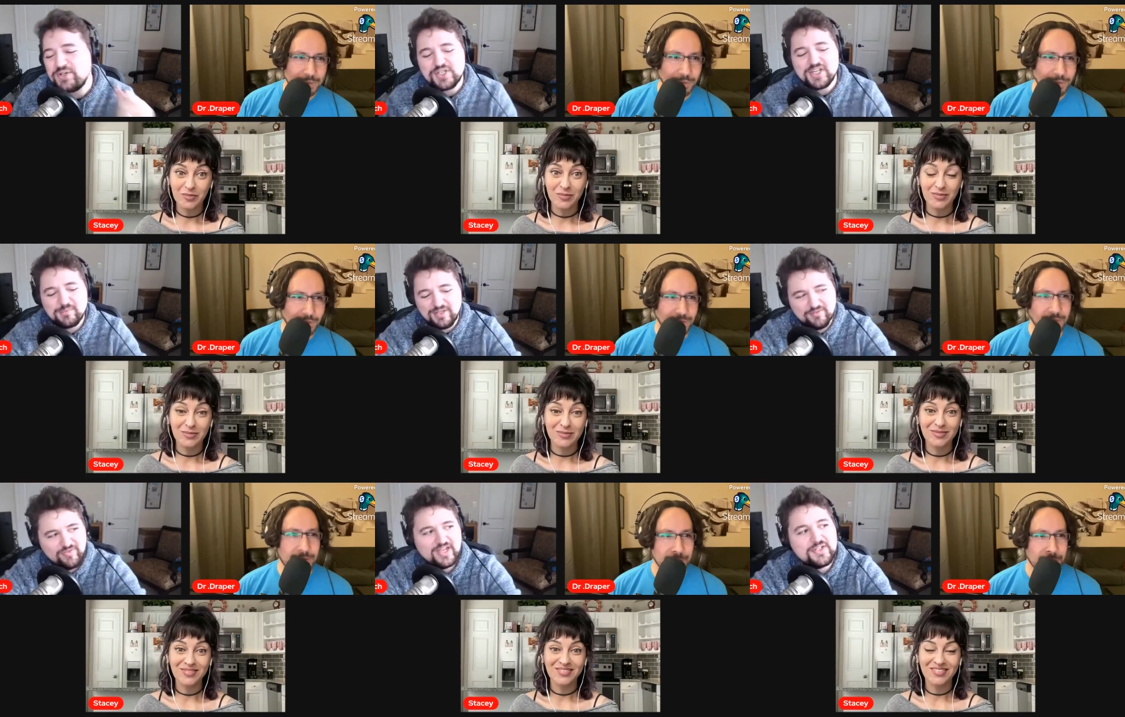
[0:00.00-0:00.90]
Speaker 1: energy can be
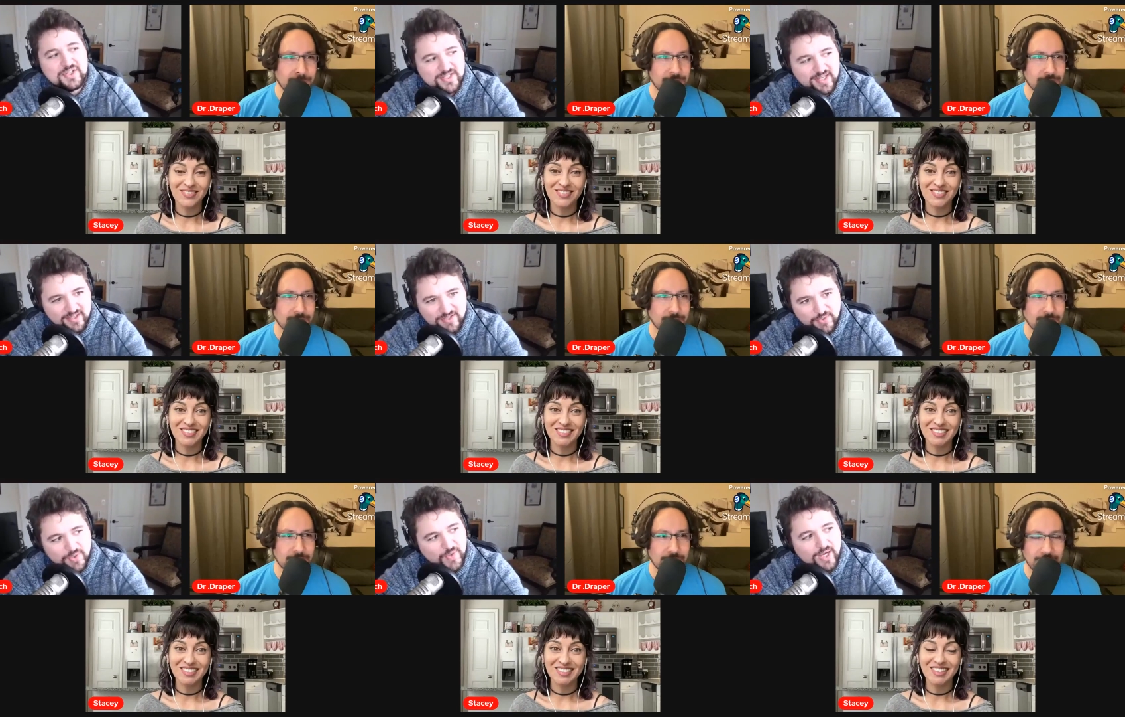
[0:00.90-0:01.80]
infectious, I think,
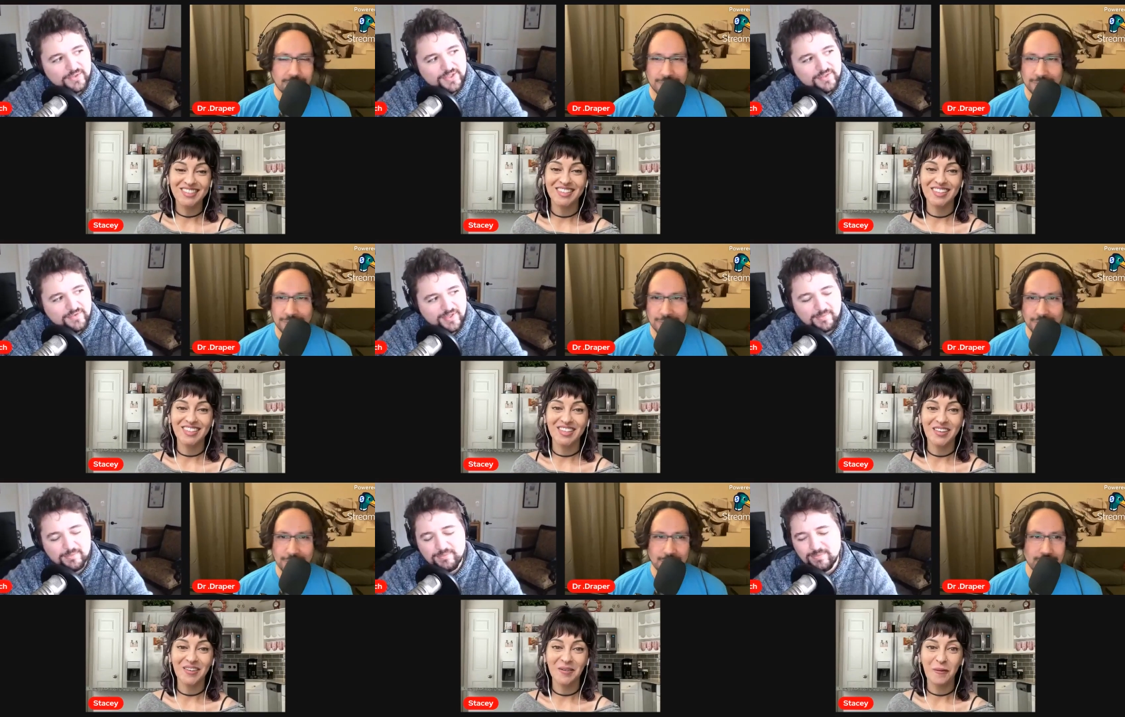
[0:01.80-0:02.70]
to a crowd. Good for
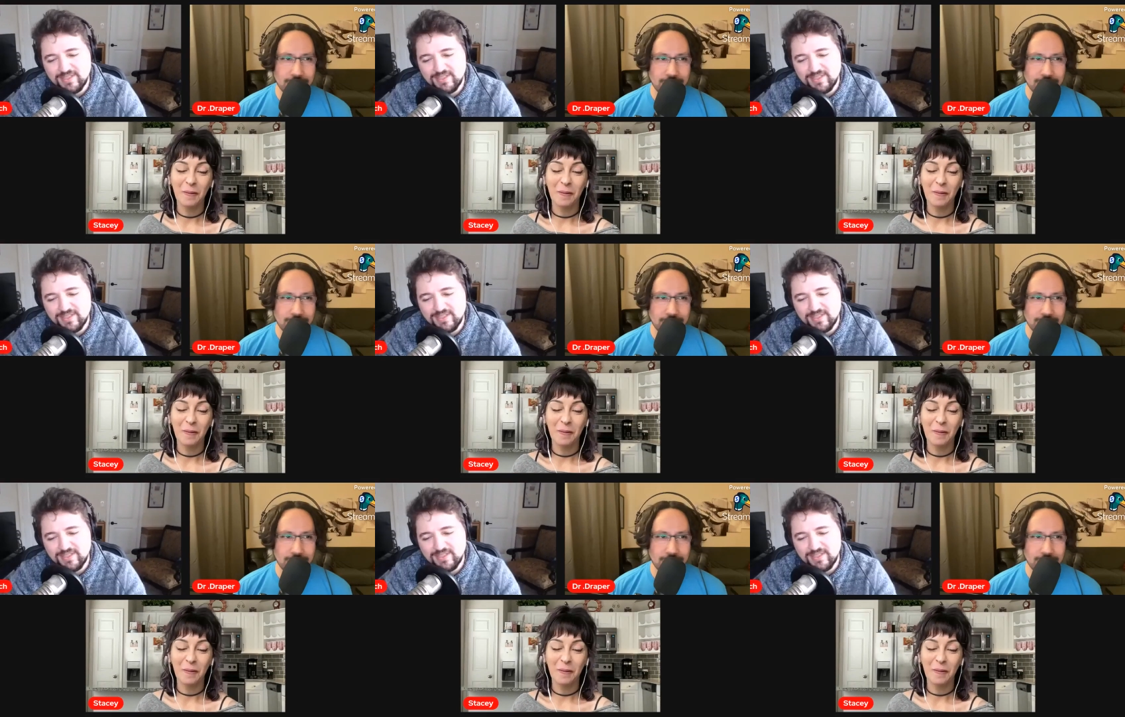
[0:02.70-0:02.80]
him.